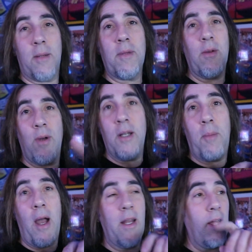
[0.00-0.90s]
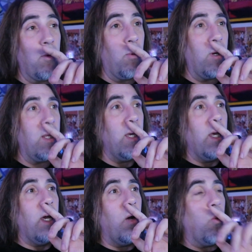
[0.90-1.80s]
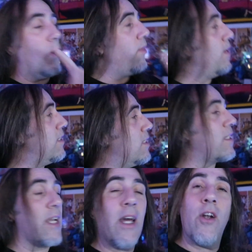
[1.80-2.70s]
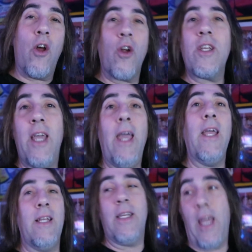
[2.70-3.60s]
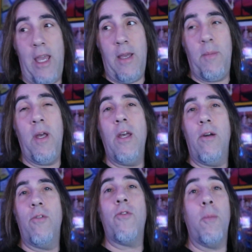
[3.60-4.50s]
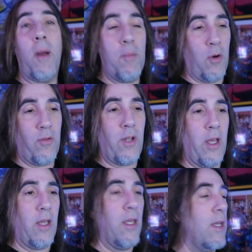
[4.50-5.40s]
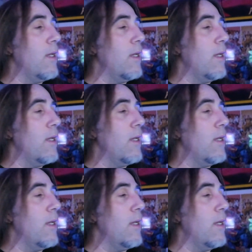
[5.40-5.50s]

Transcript: and I'm getting ready to buy another one, one of the things is I got an arcade game for my birthday.